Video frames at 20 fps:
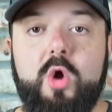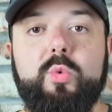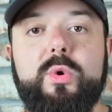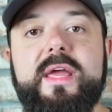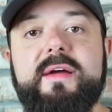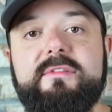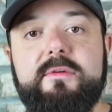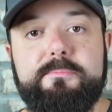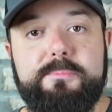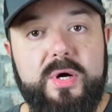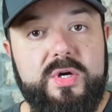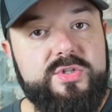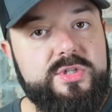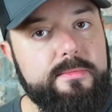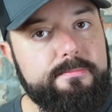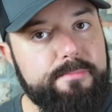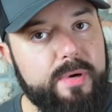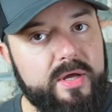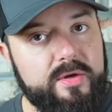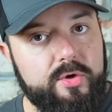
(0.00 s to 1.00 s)
We have a bunch
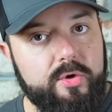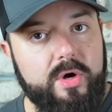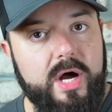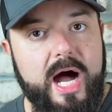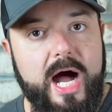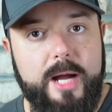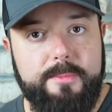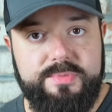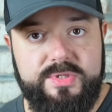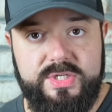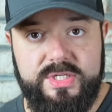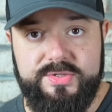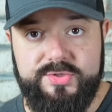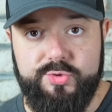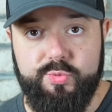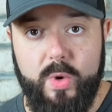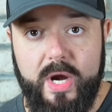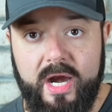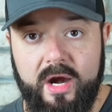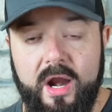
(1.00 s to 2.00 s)
of bundle
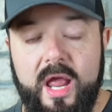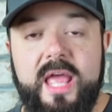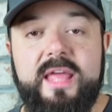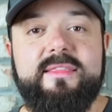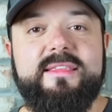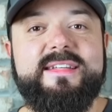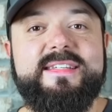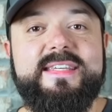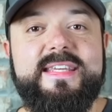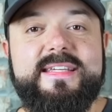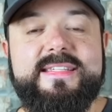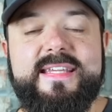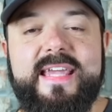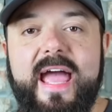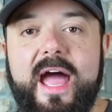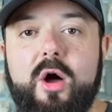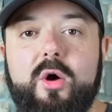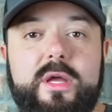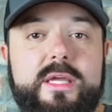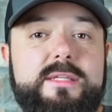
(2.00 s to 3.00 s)
options where the
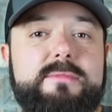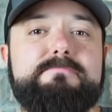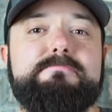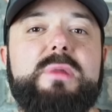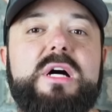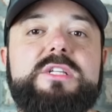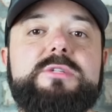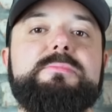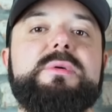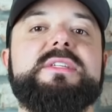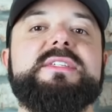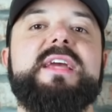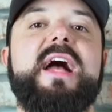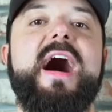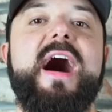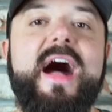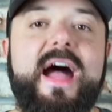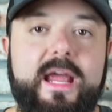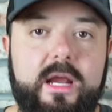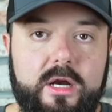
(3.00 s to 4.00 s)
discount is much, much
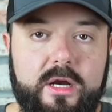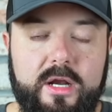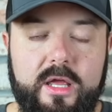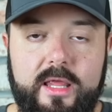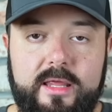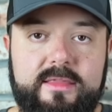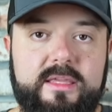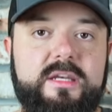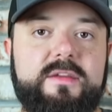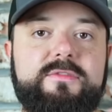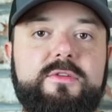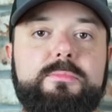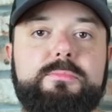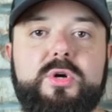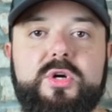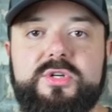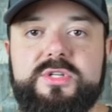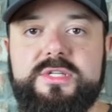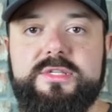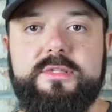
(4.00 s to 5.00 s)
higher than if you
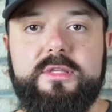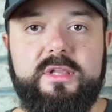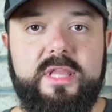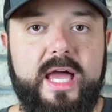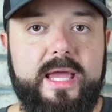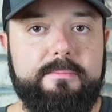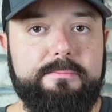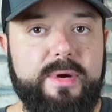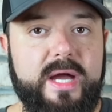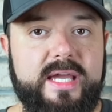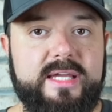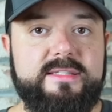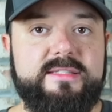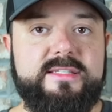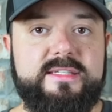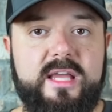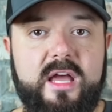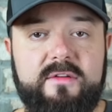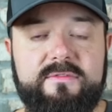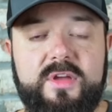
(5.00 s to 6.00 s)
purchase the light by
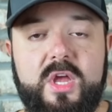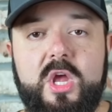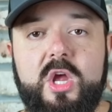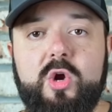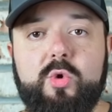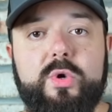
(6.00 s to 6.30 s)
itself,